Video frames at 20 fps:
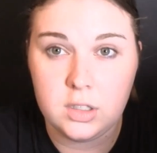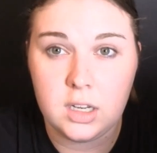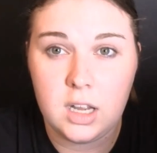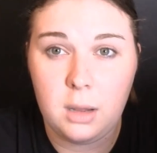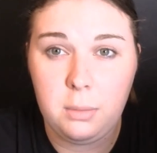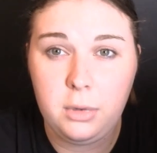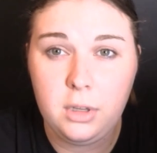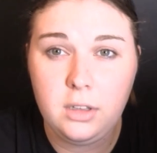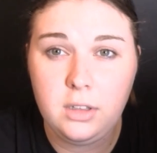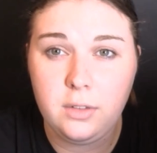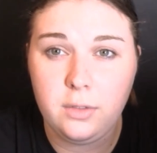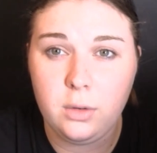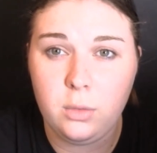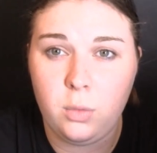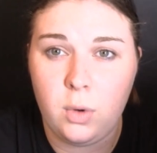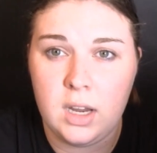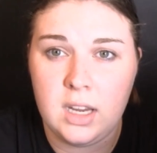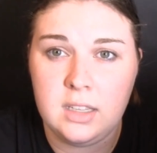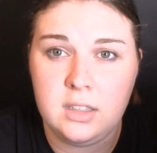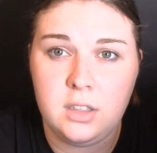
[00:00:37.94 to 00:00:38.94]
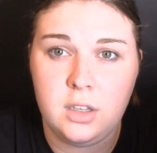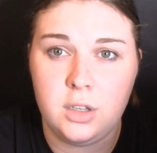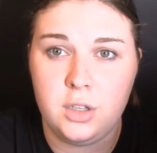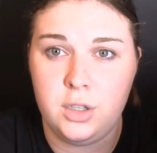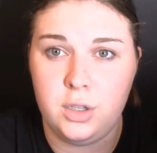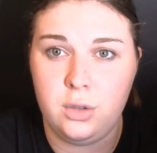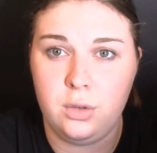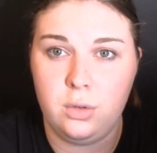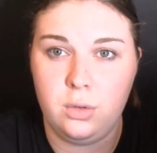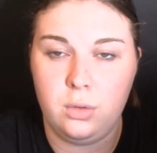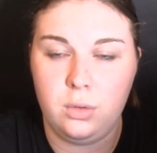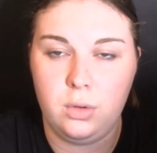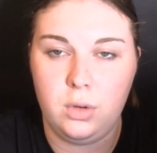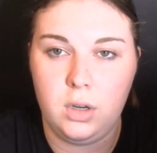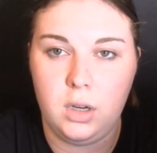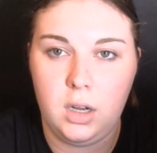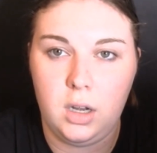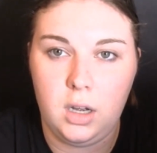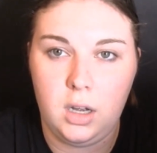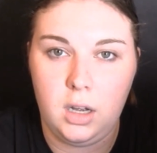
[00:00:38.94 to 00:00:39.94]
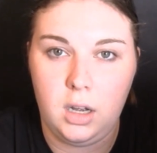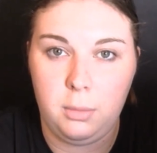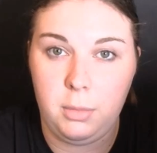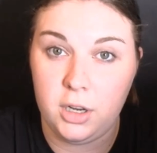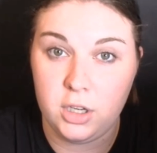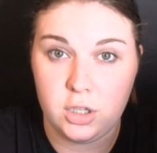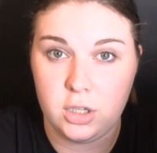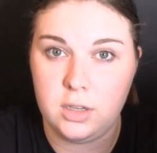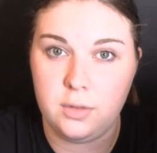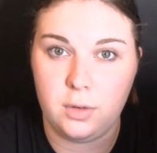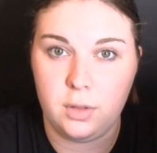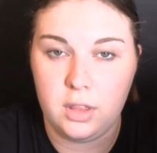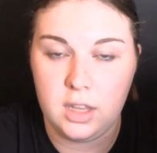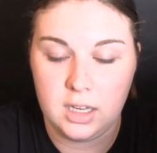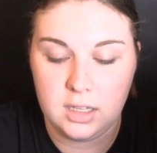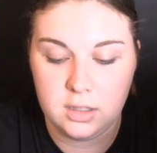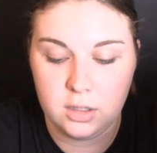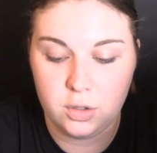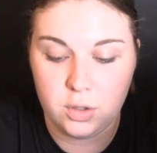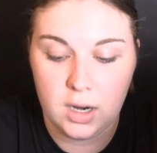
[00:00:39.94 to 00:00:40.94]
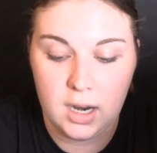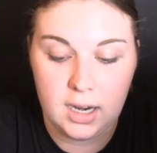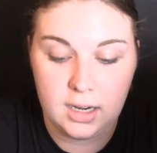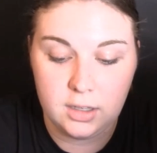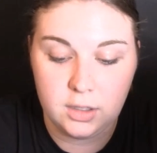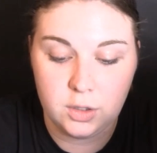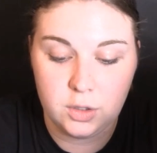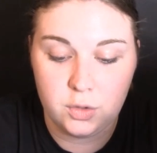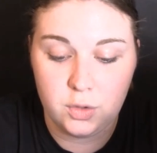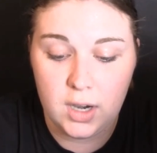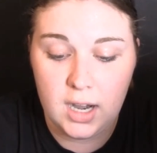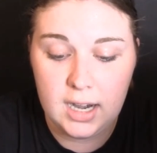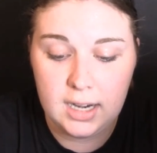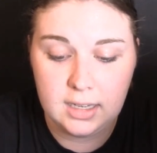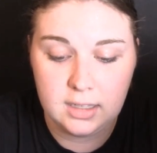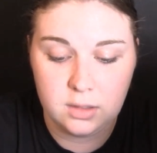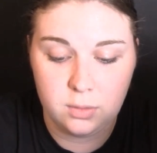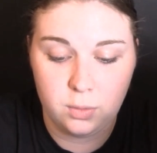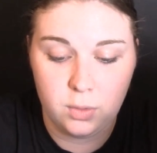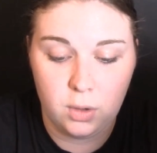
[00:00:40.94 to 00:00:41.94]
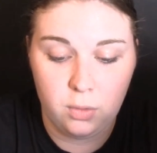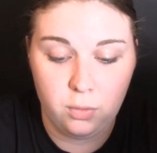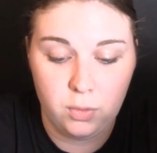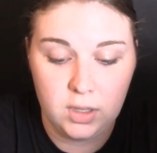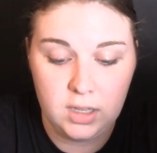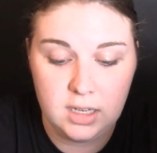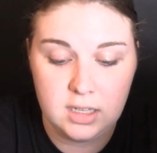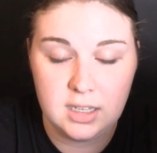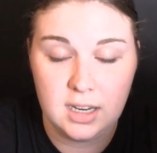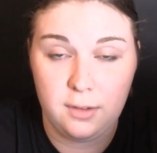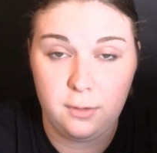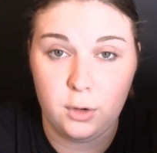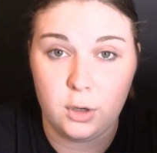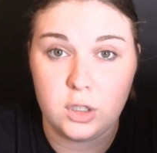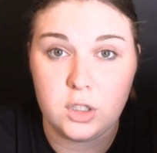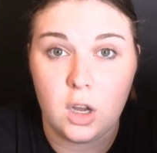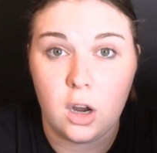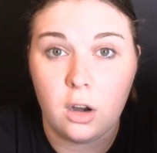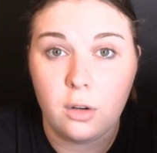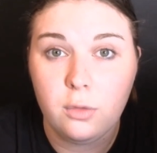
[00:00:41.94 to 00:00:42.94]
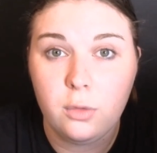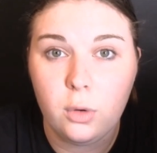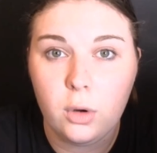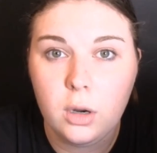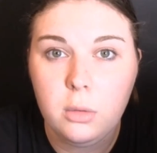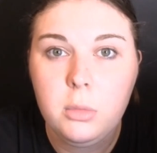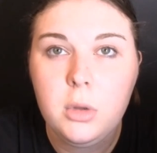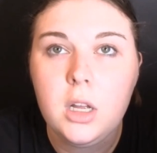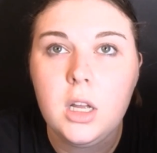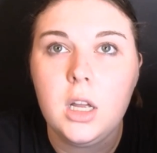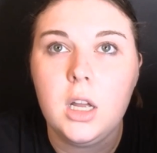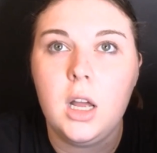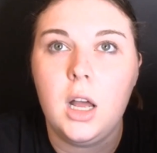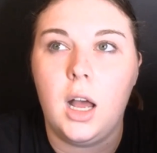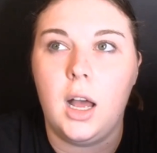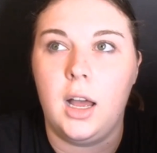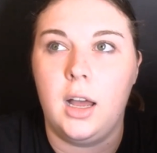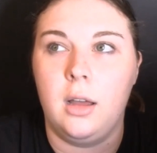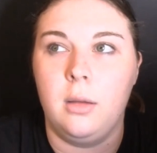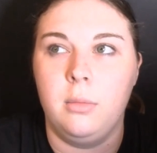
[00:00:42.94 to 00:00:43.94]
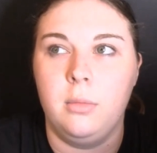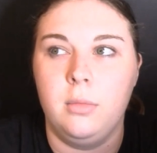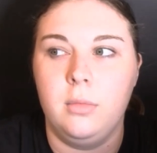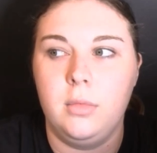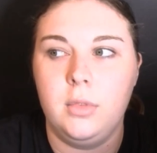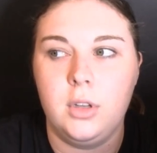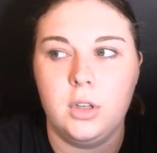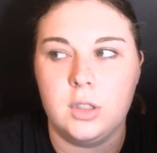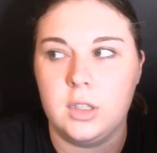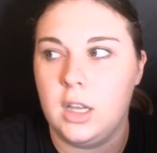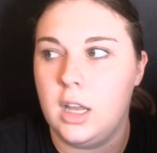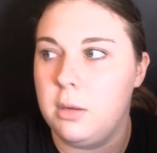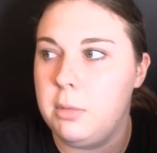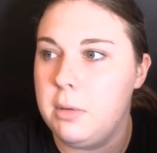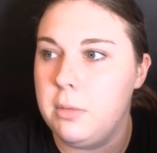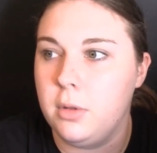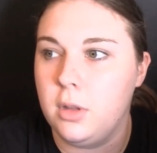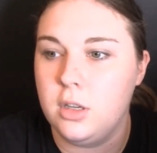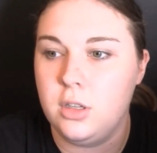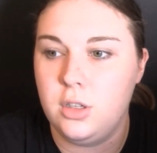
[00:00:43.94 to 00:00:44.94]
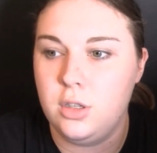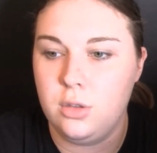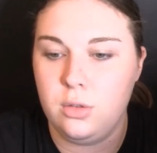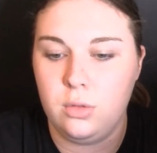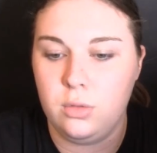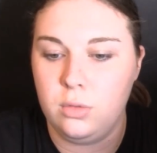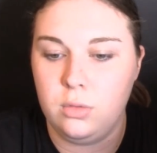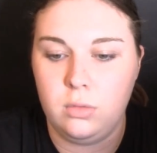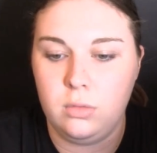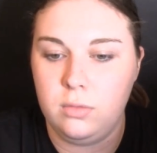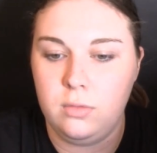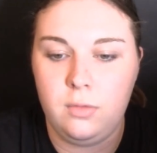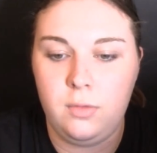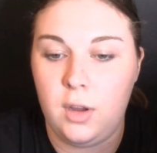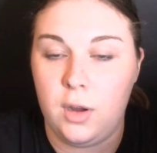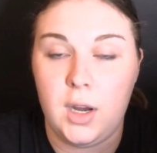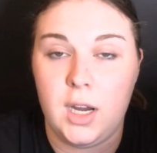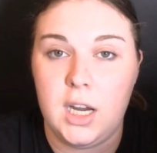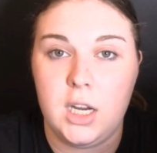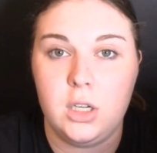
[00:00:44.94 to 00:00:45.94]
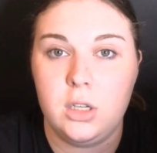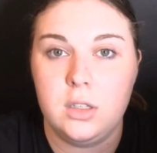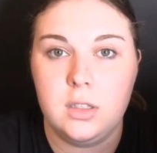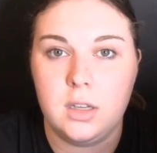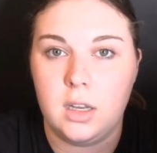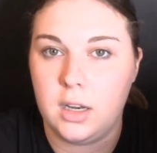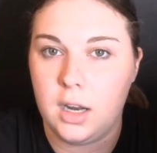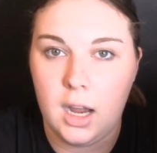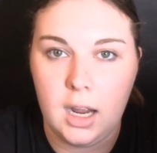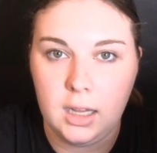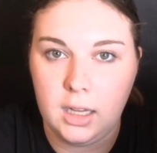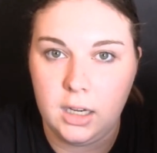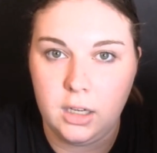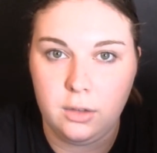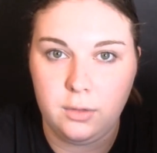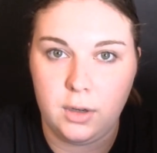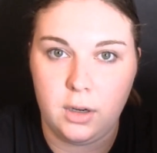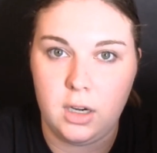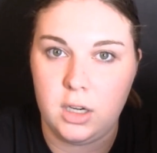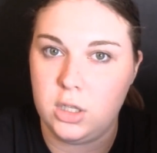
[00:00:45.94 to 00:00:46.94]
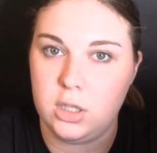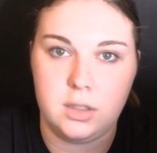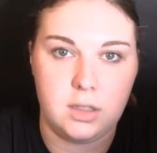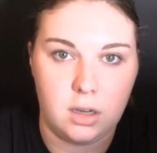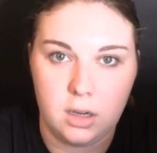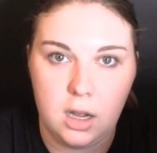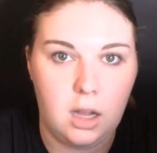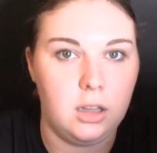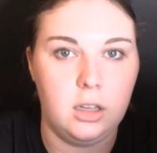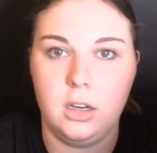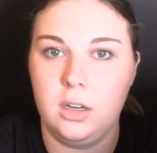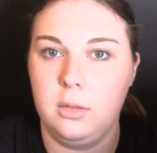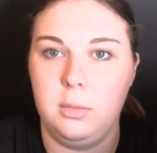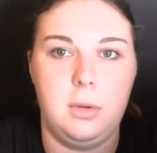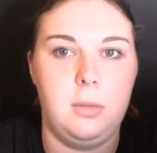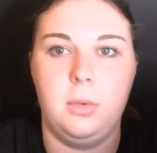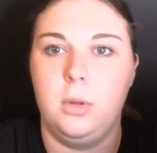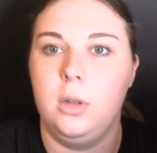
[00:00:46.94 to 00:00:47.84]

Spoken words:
a couple of different ways to do a bunch of different things in drag, because drag is a really diverse art form. There's a lot of people that do variations on eyeliner, variations on color.